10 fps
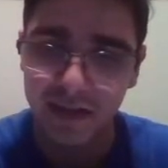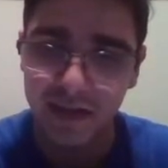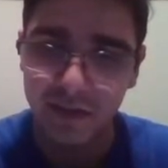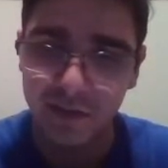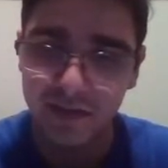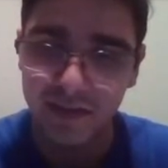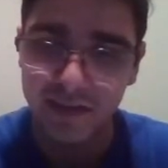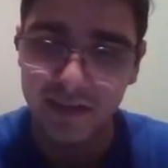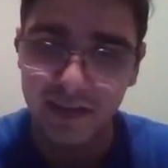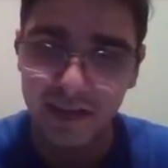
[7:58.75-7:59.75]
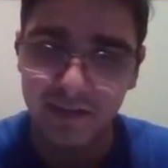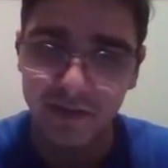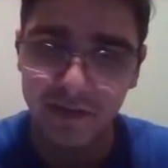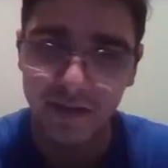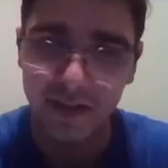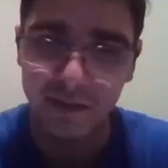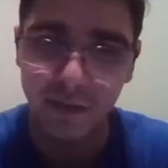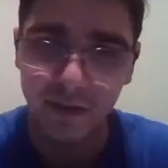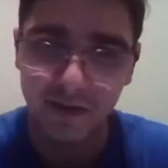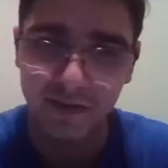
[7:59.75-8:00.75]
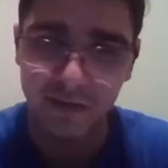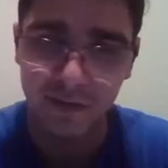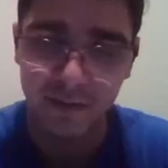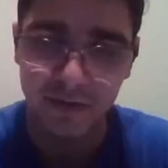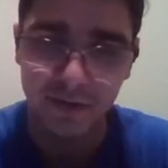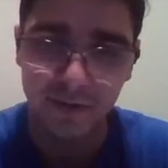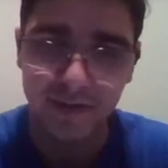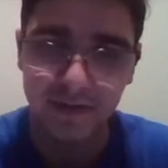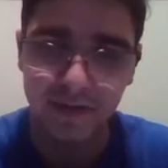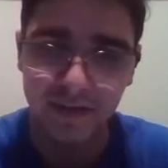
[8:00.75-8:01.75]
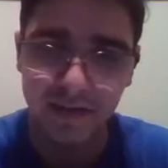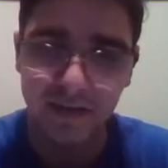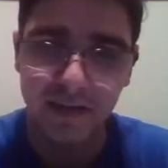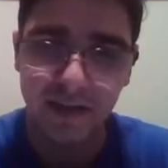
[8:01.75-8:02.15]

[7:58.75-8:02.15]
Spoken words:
I was thinking that I'd have some of pawns thrown on the queen side,